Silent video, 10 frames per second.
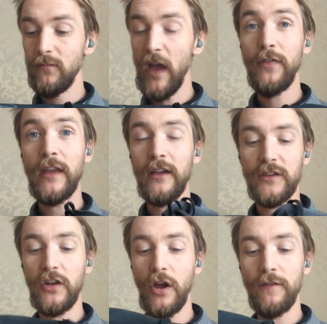I think it's
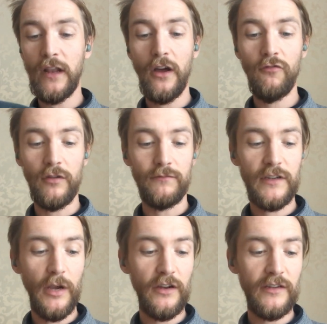going to go for the long run,
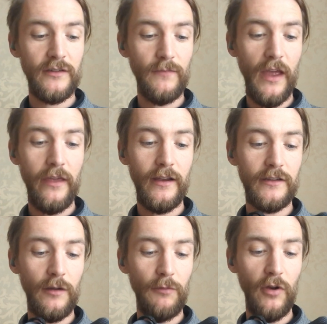to be honest. I think it's
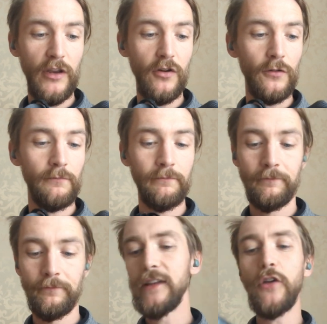going to be pretty cool.
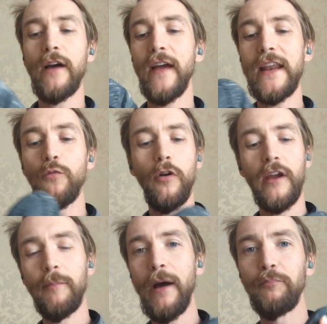I don't have any
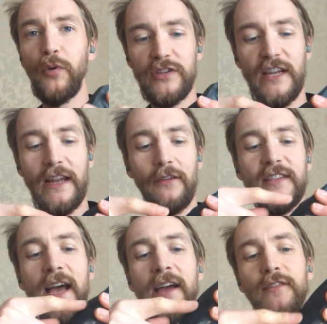worry about busting out the
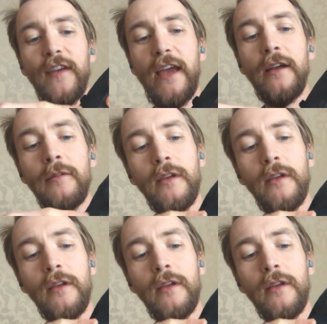sides of here,